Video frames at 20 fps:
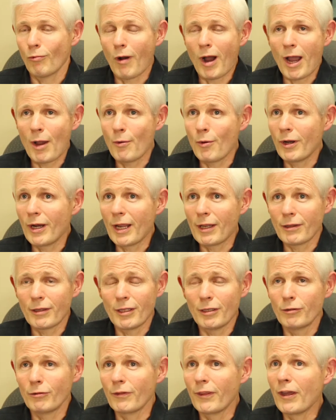Why would I
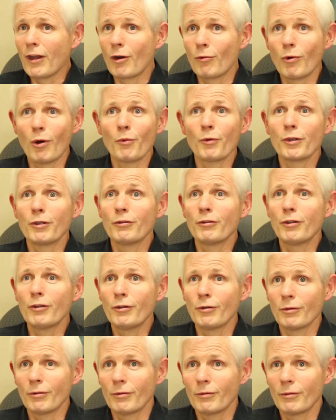send you there? What will you
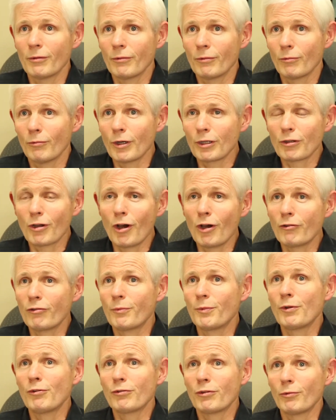do? What
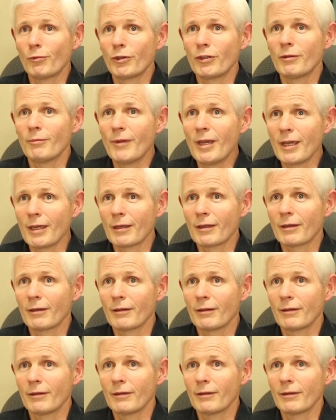contribution will you make?